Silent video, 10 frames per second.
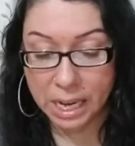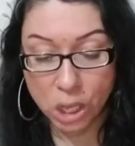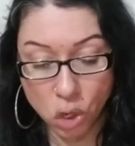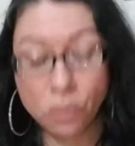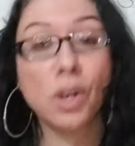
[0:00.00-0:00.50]

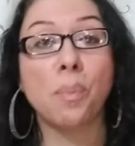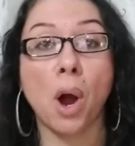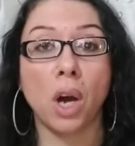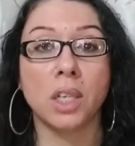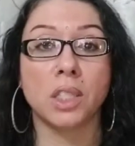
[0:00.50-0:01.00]
either of your
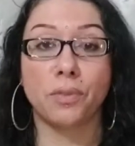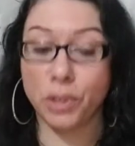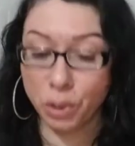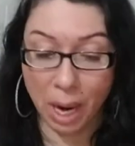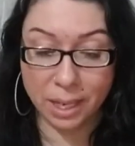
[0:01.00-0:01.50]
parts for
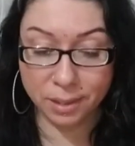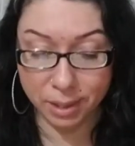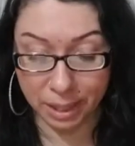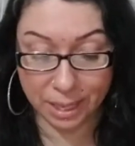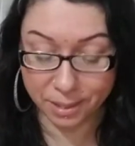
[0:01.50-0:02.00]
you guys
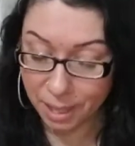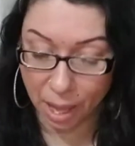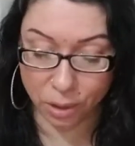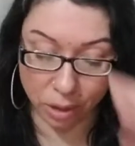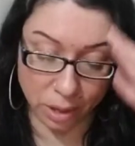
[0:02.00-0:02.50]
to get
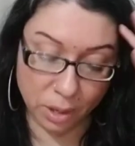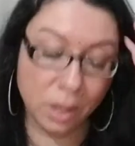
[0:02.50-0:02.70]
together.